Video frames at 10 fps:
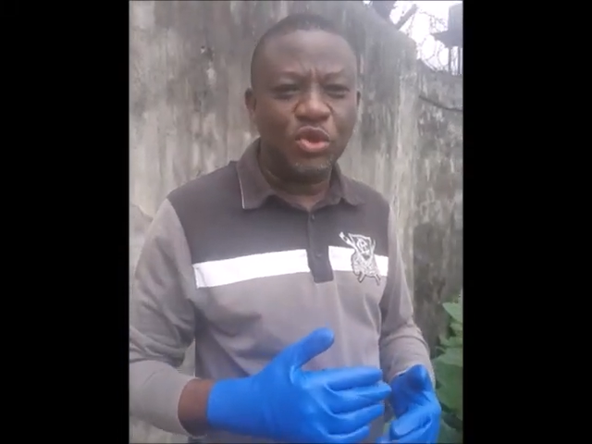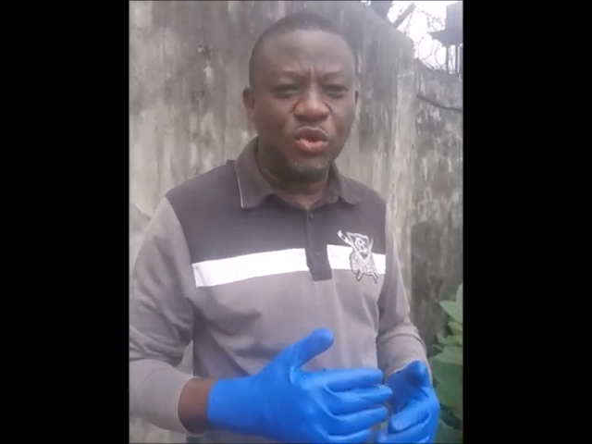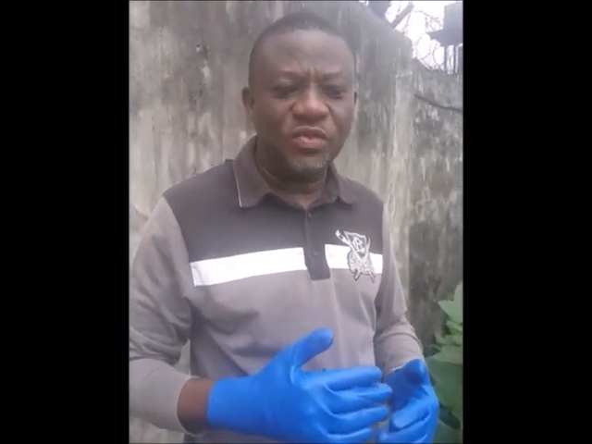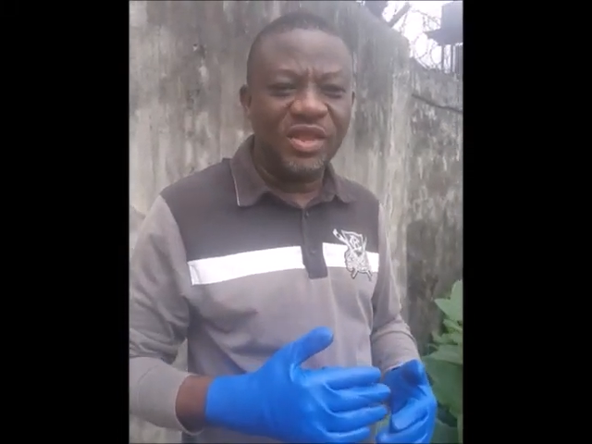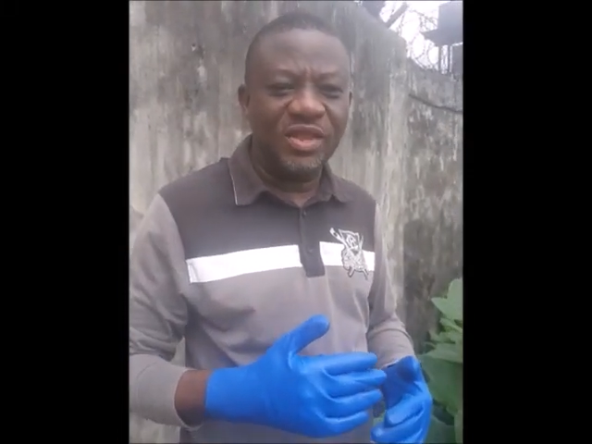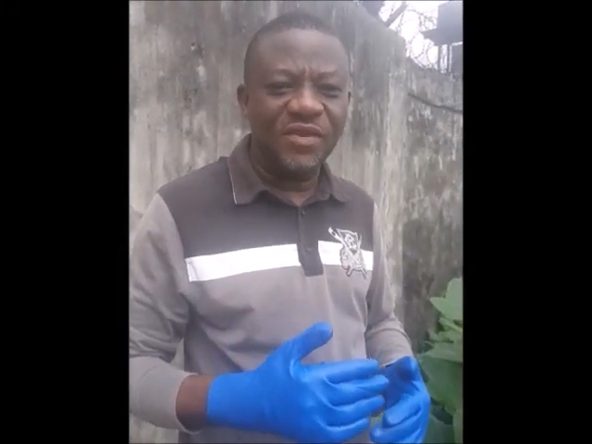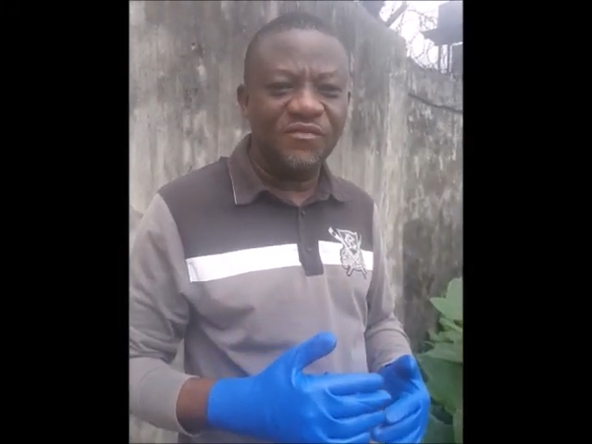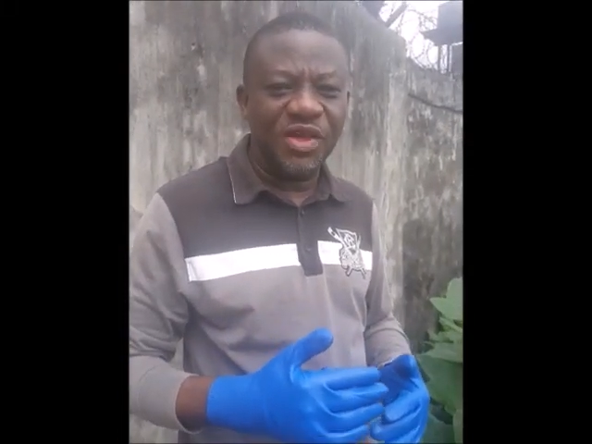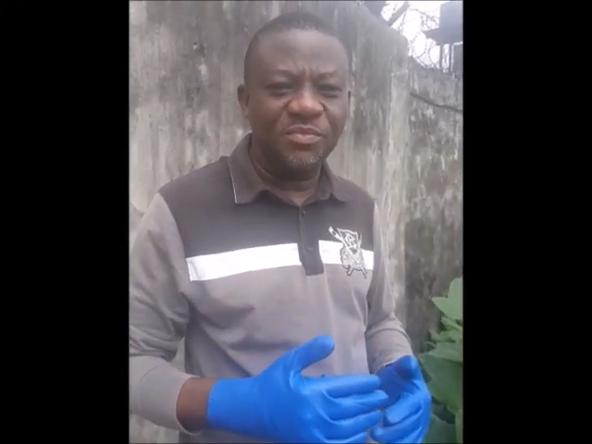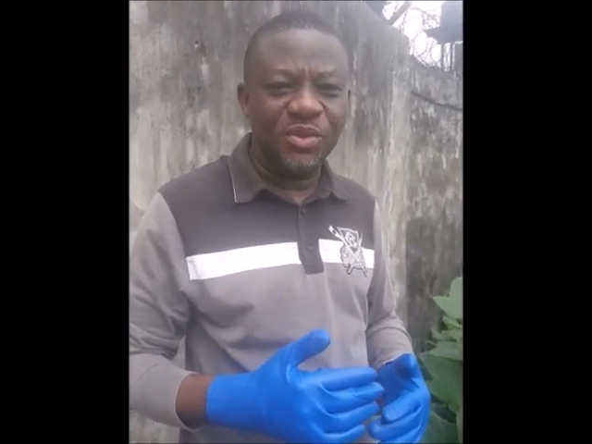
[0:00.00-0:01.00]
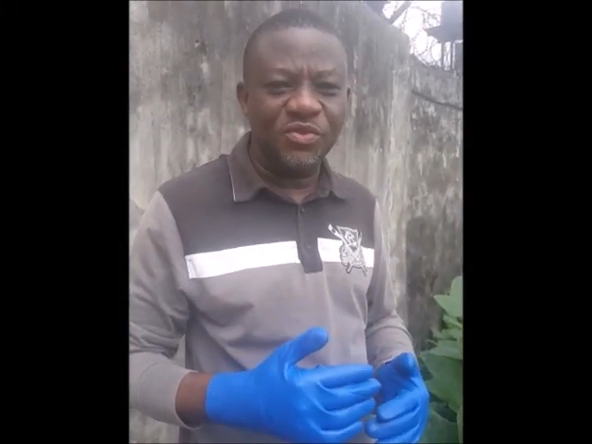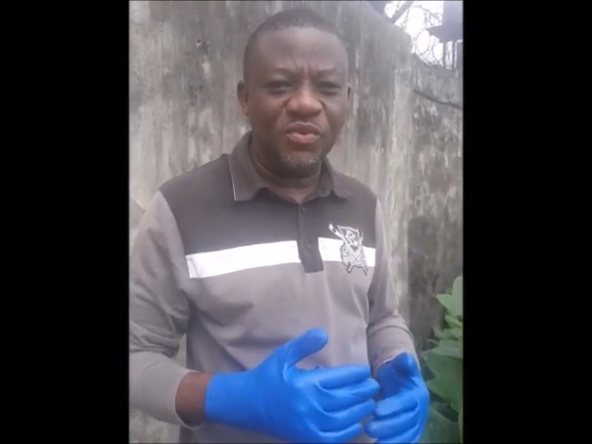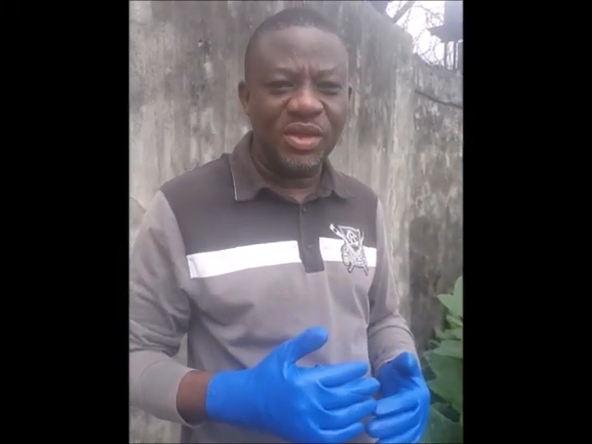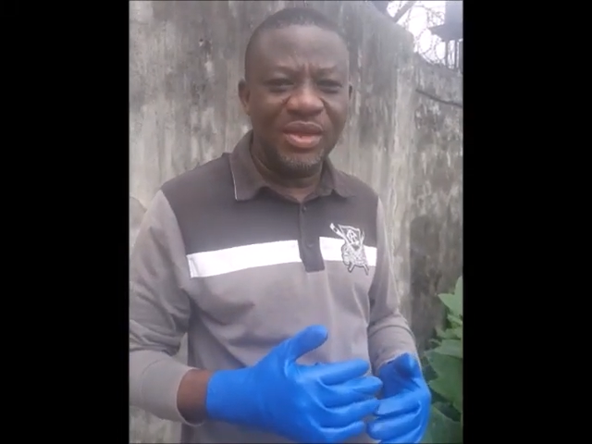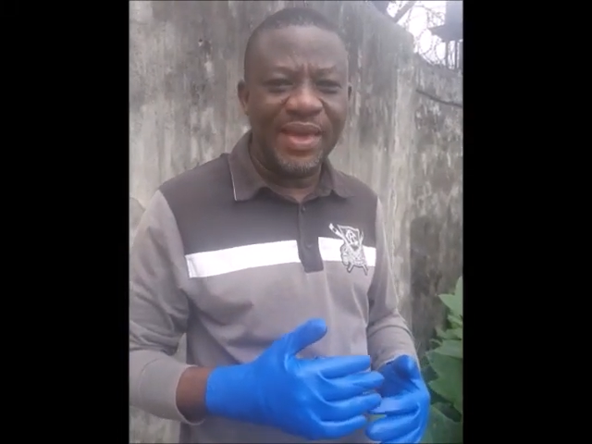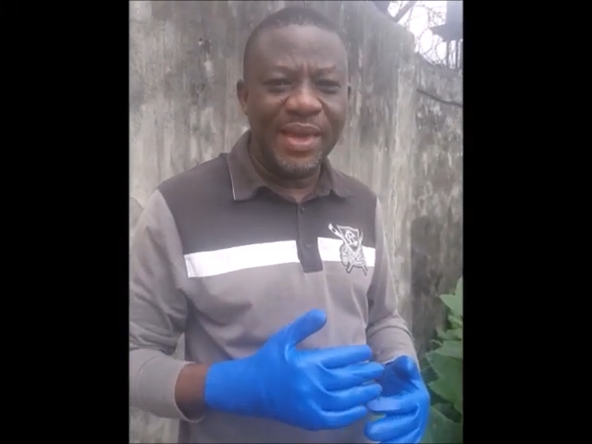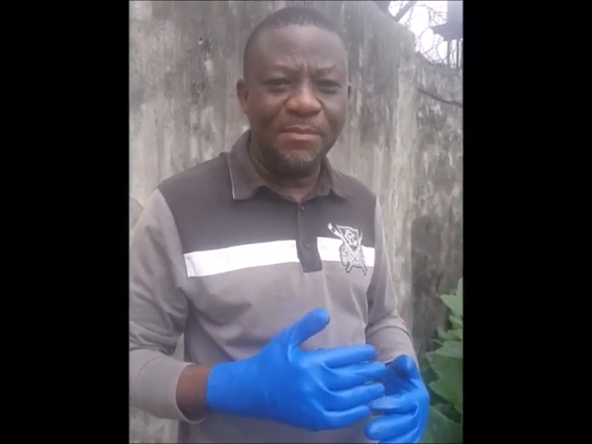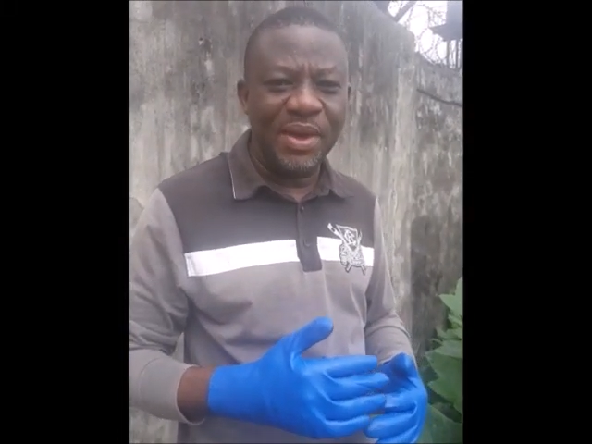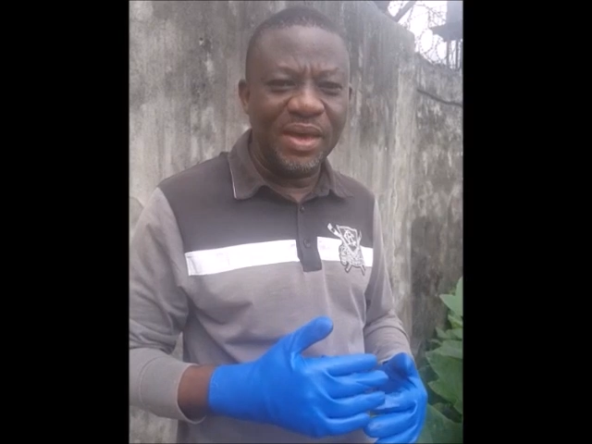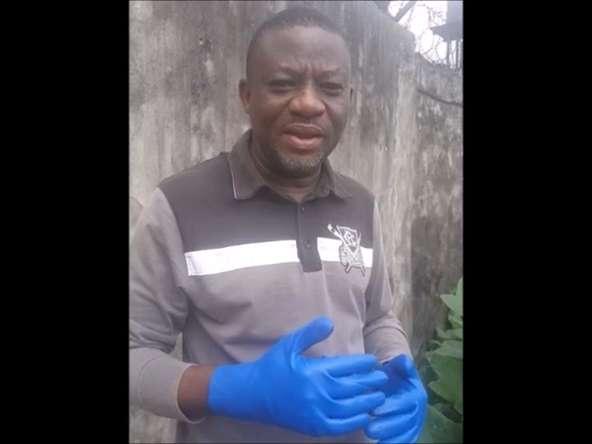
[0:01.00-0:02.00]
show the difference between
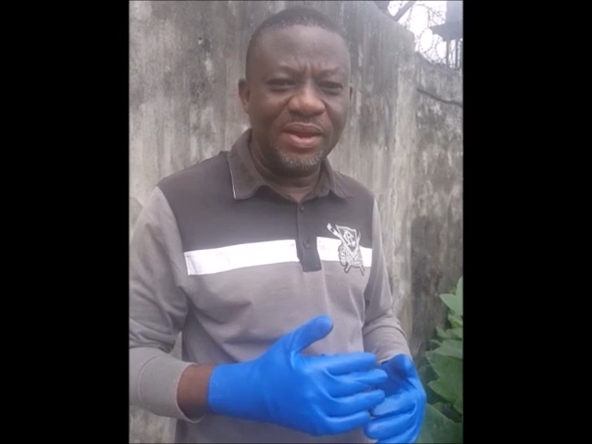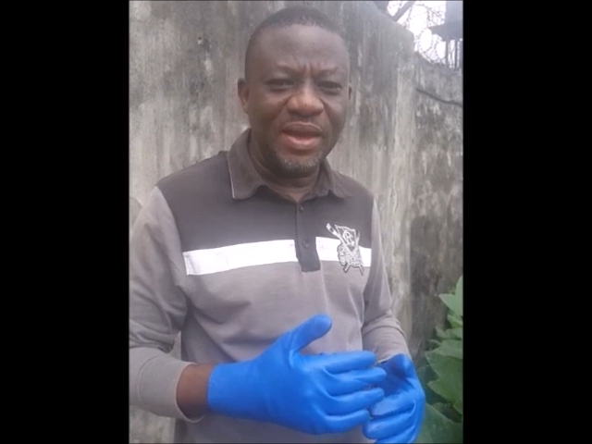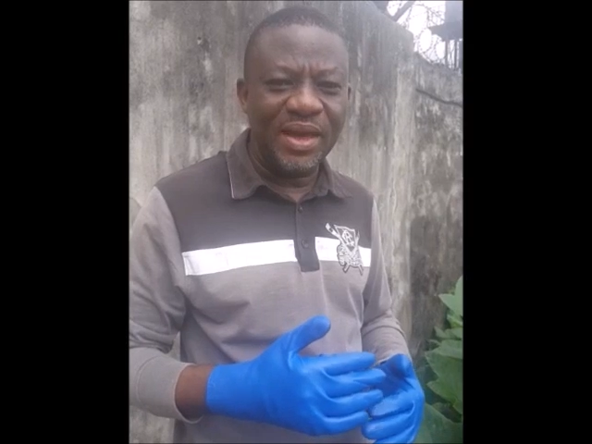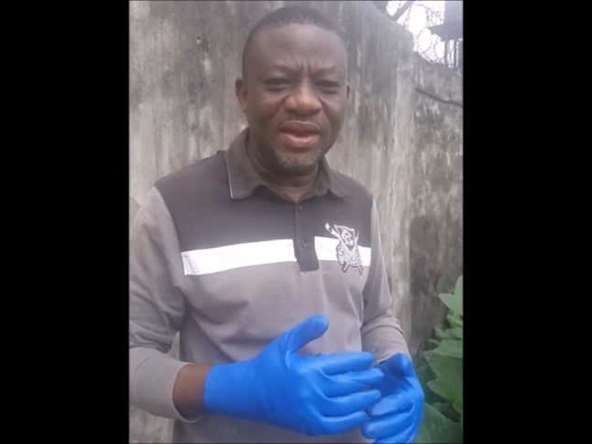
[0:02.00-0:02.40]
a male